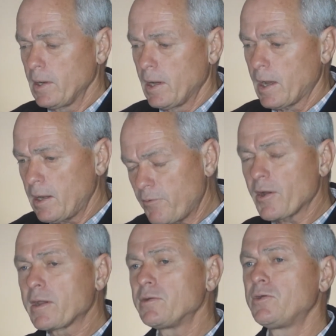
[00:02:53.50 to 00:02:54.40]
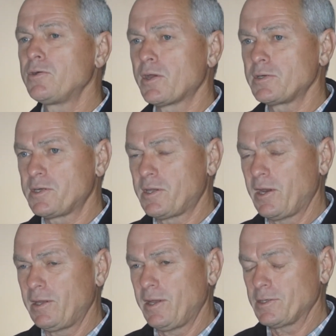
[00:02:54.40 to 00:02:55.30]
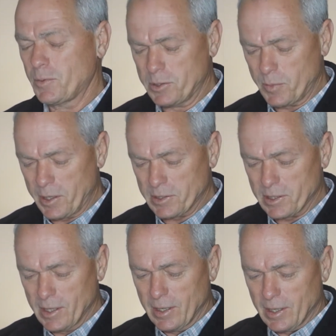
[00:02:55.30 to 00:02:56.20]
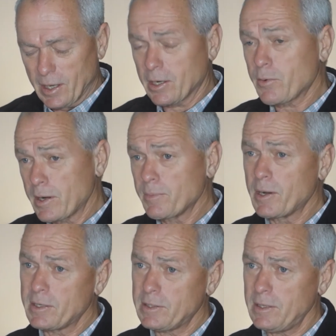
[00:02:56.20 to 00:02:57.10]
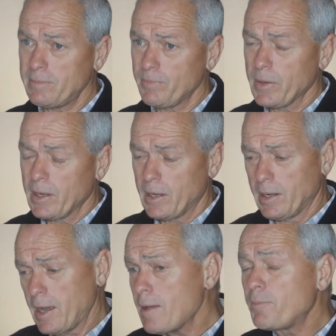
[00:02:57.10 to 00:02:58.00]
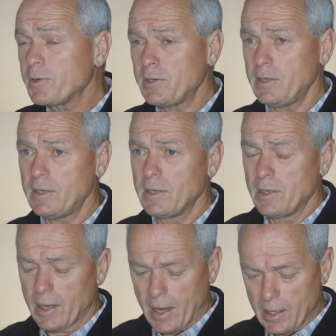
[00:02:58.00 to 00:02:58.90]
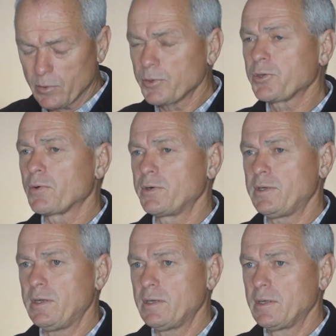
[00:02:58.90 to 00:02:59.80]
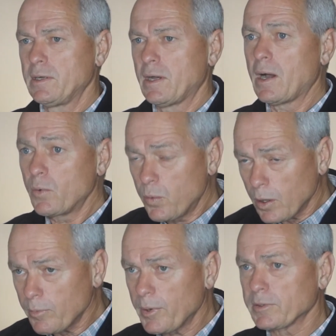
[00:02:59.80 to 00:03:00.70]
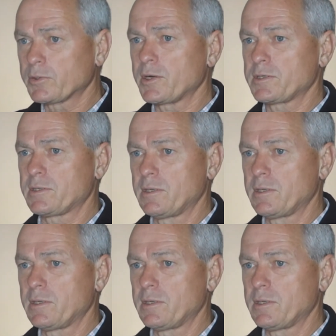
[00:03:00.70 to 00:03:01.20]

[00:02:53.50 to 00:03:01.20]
And if I can do those three things, which means credibility, empathy, and authority, I will build trust